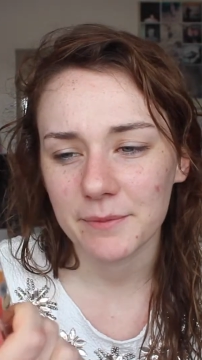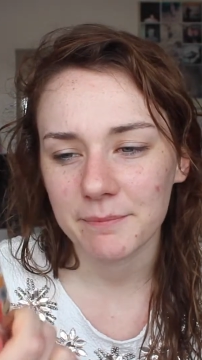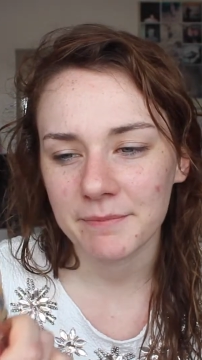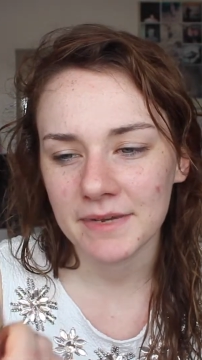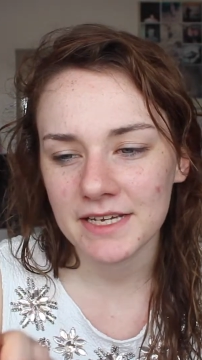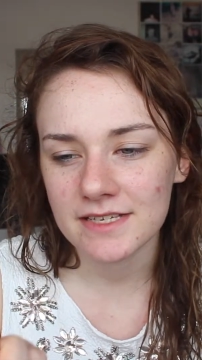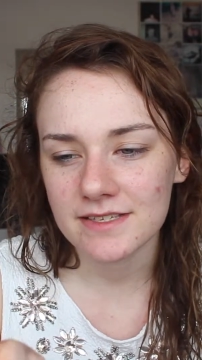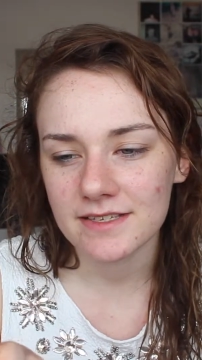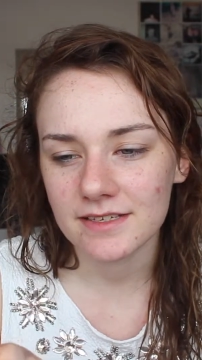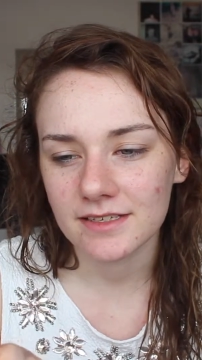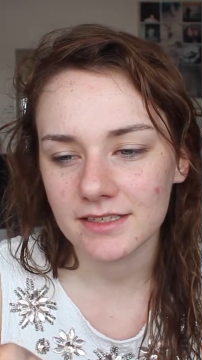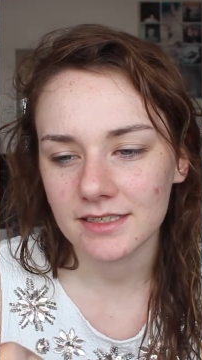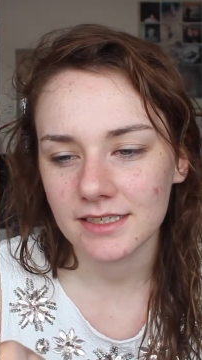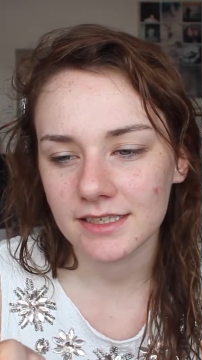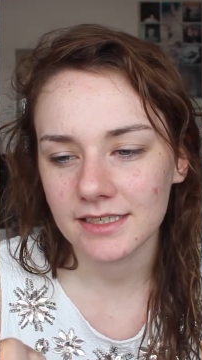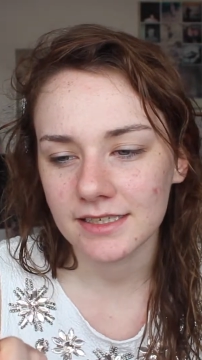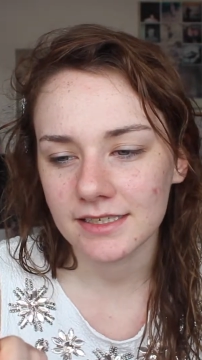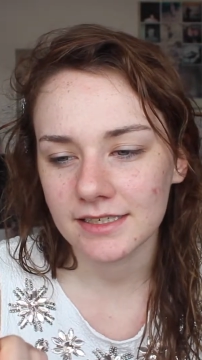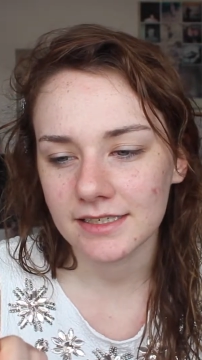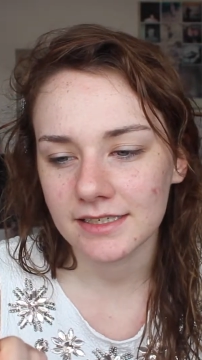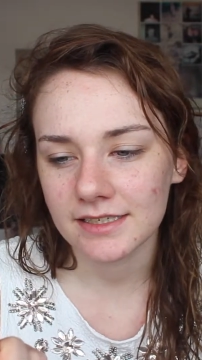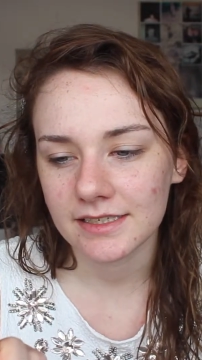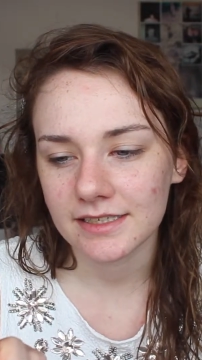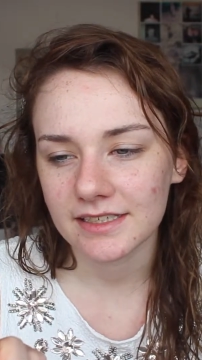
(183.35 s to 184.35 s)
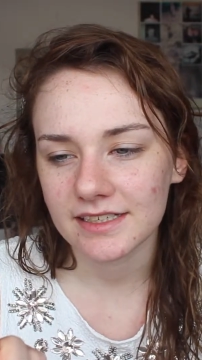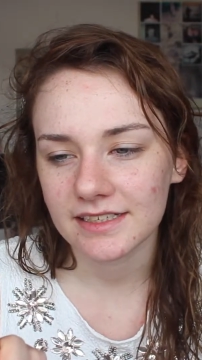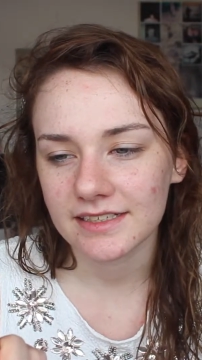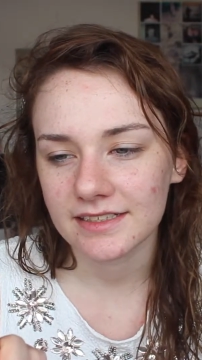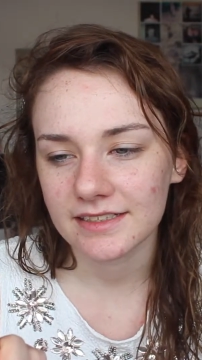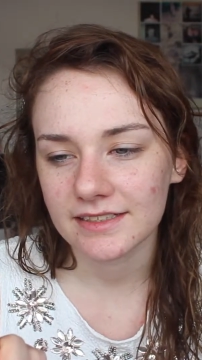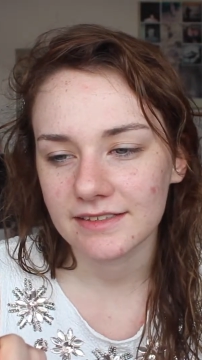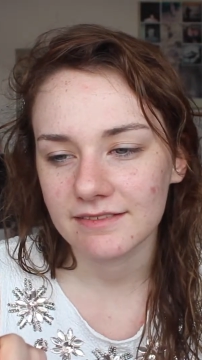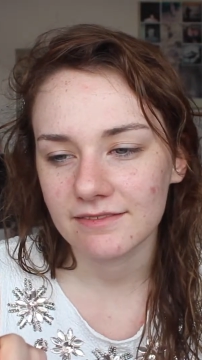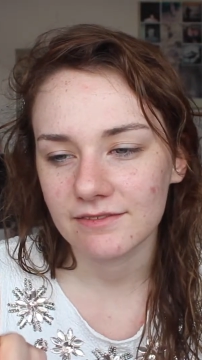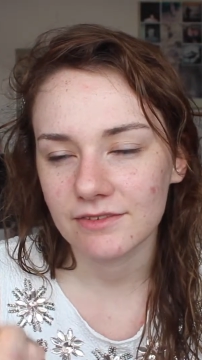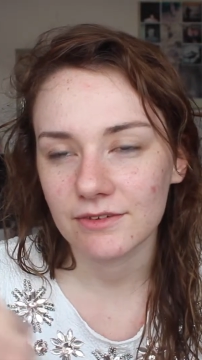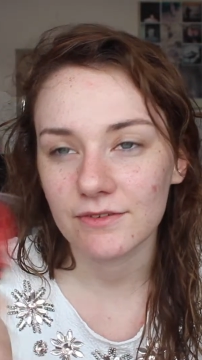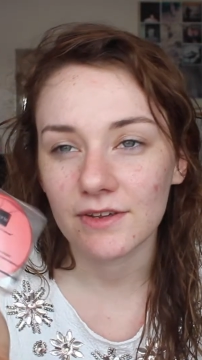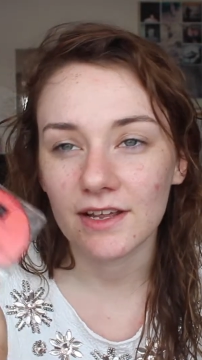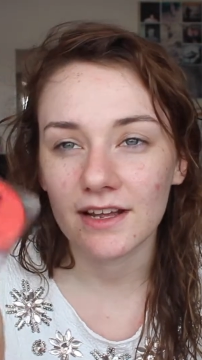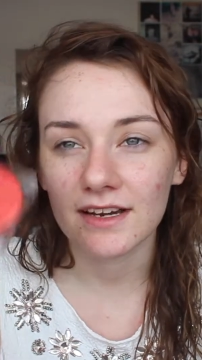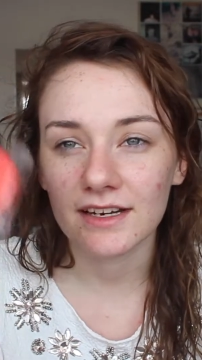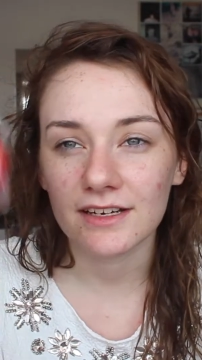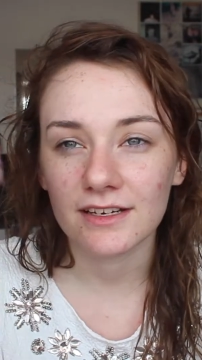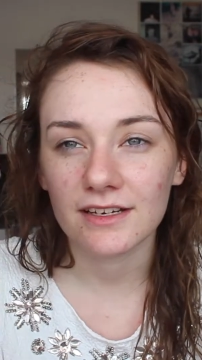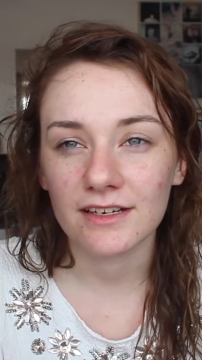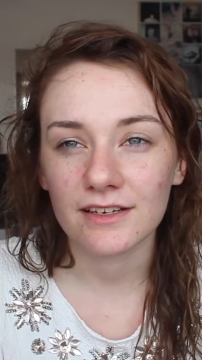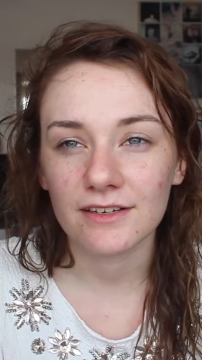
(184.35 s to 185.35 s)
basically
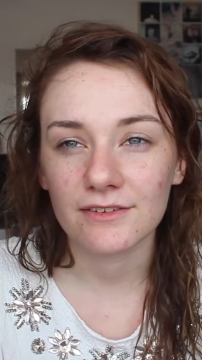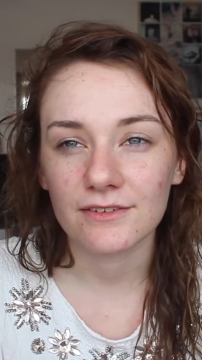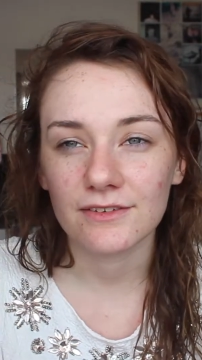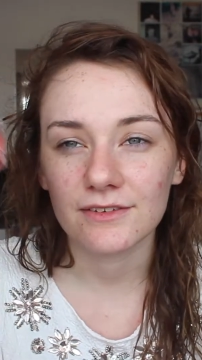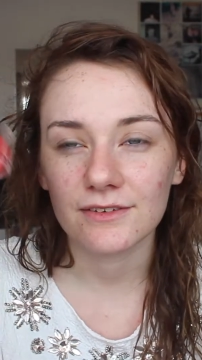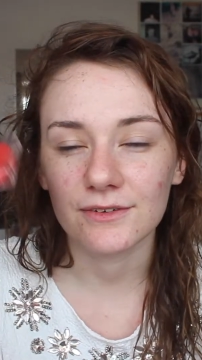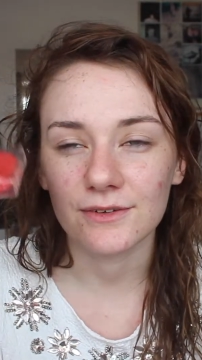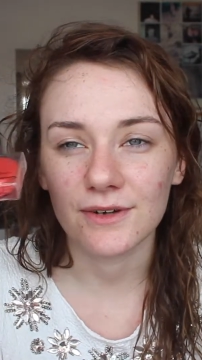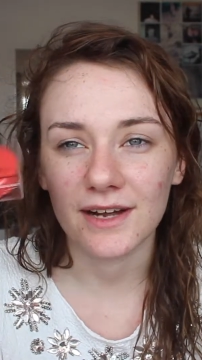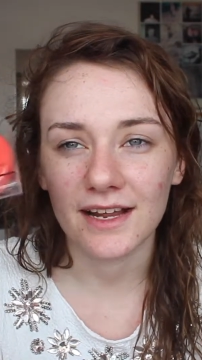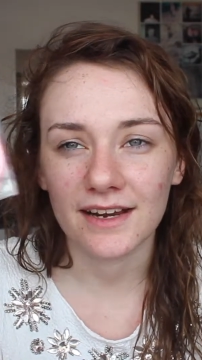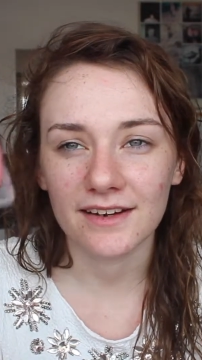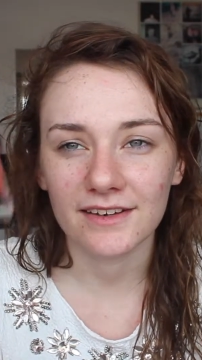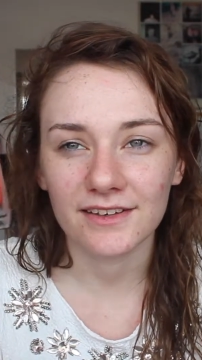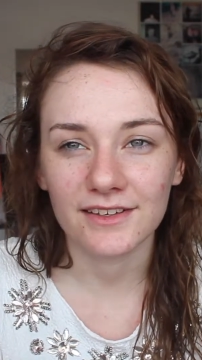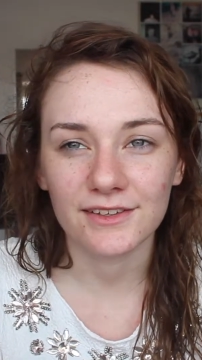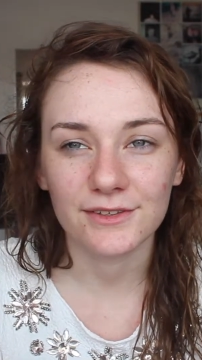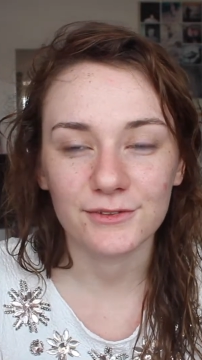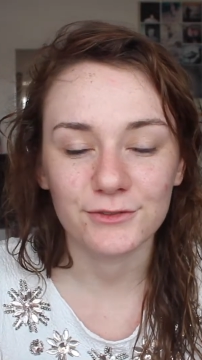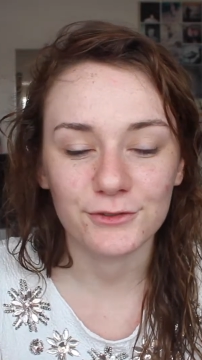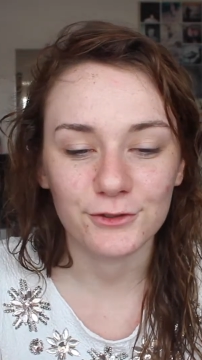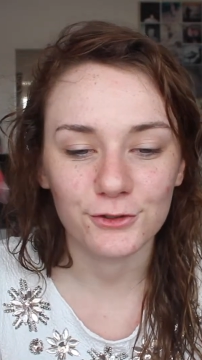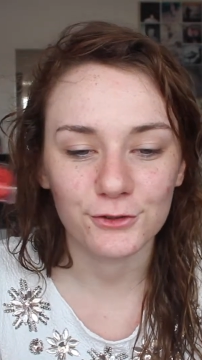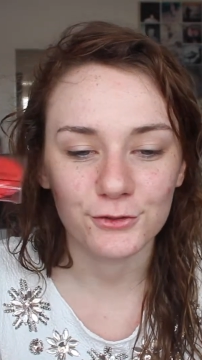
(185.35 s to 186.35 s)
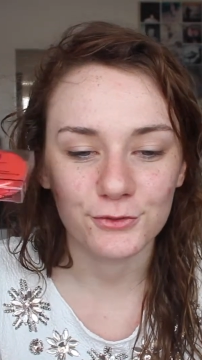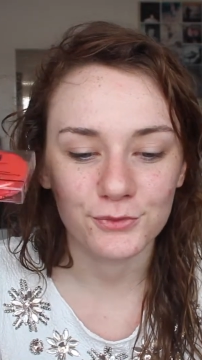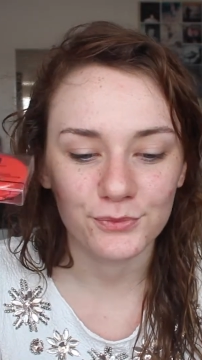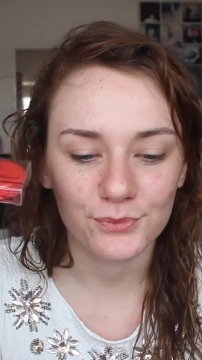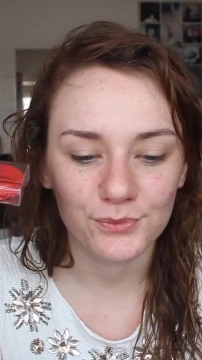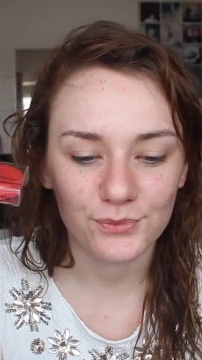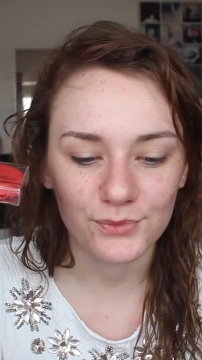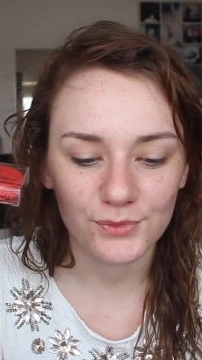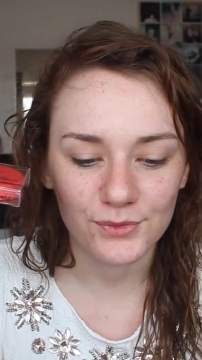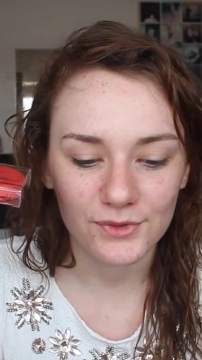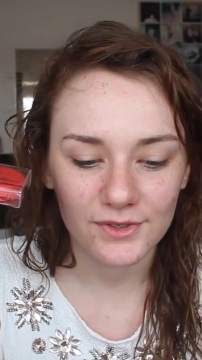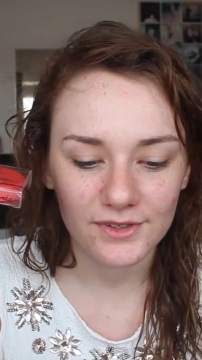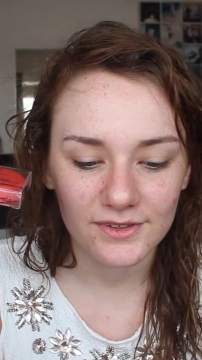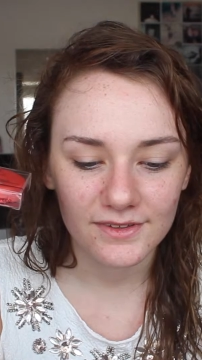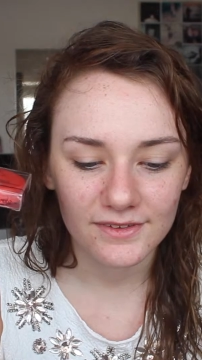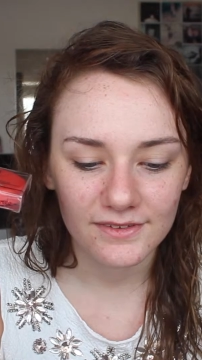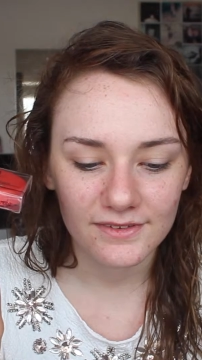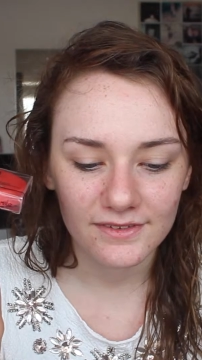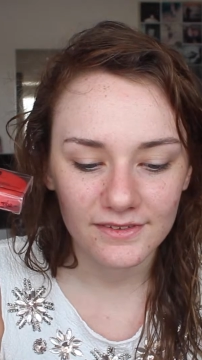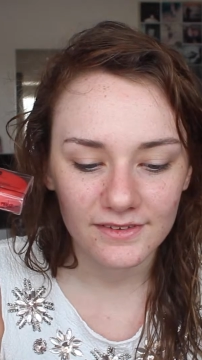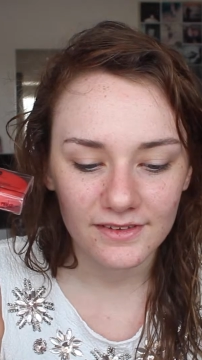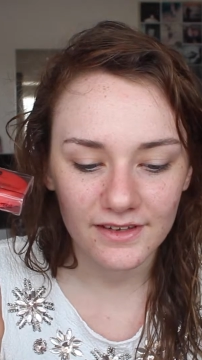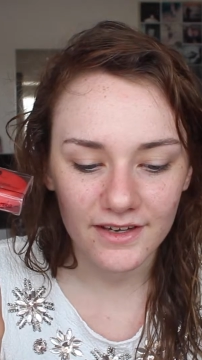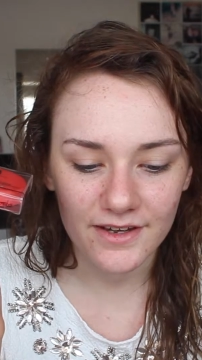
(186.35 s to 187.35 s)
Viviana or Anna from
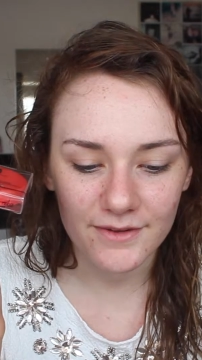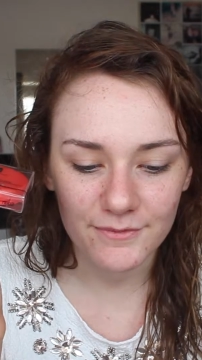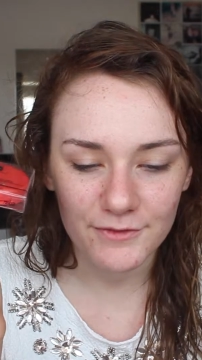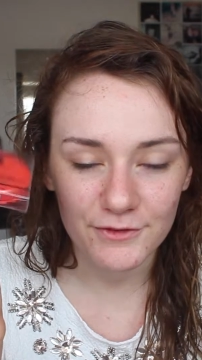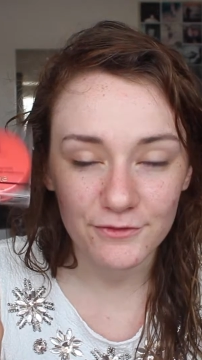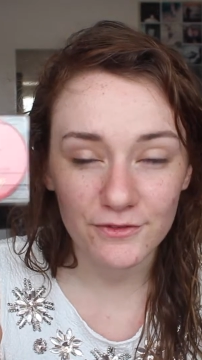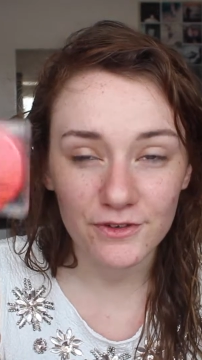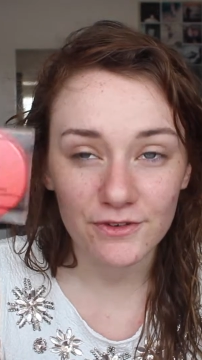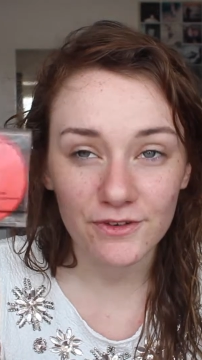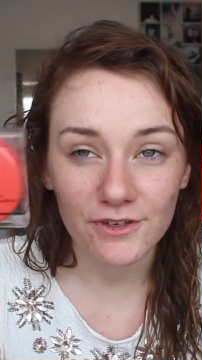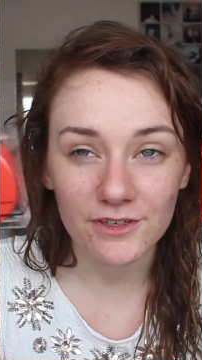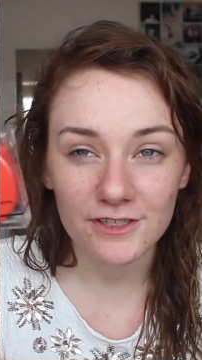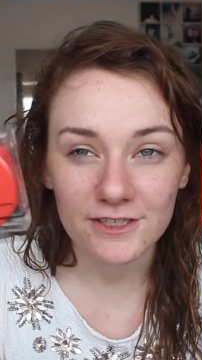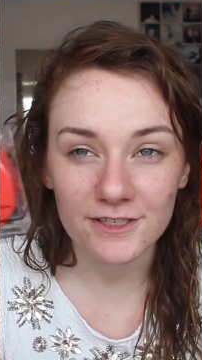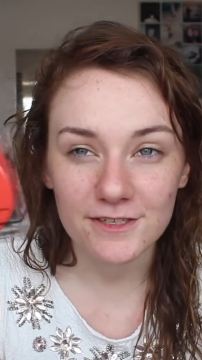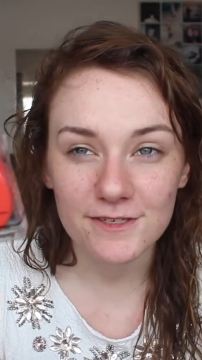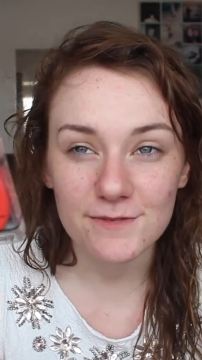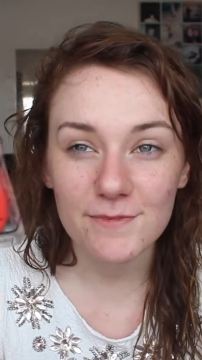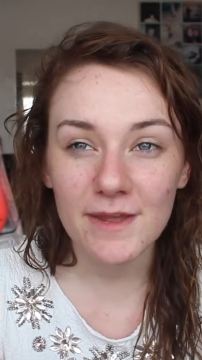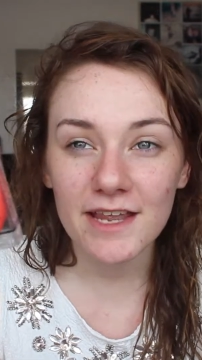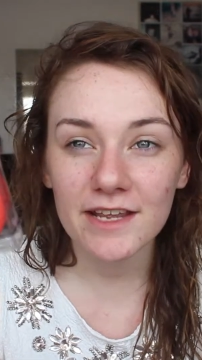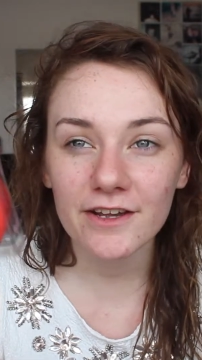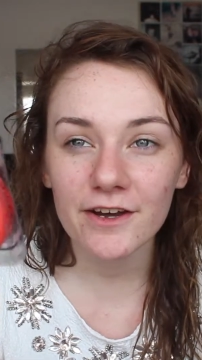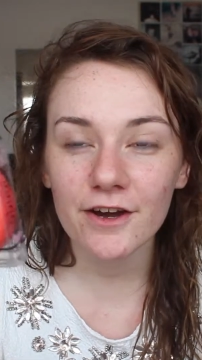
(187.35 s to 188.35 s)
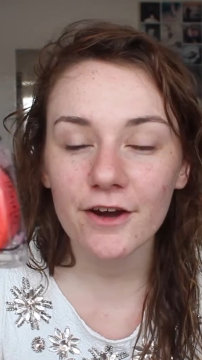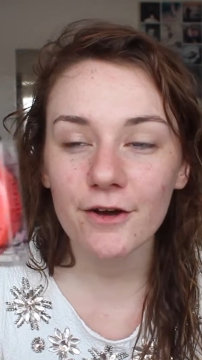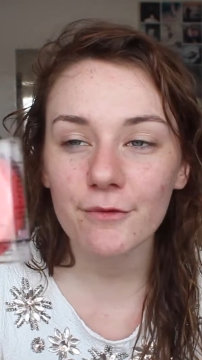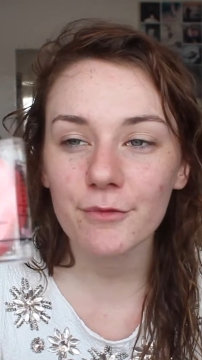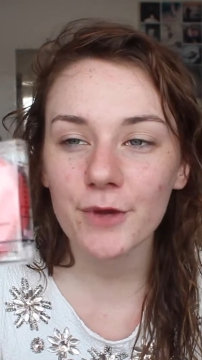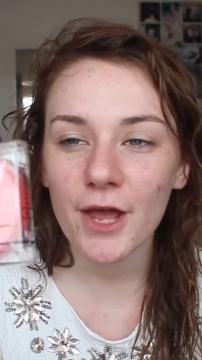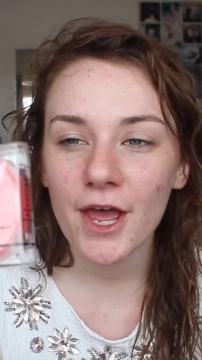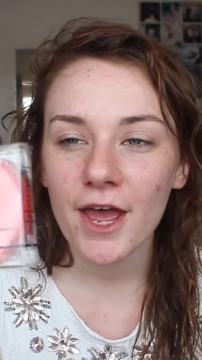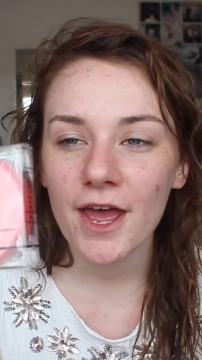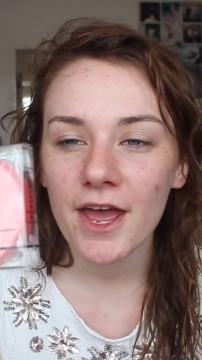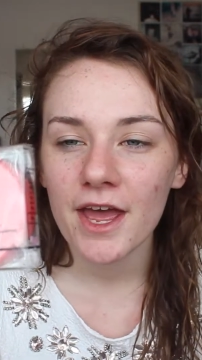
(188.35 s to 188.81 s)
Viviana's Makeup.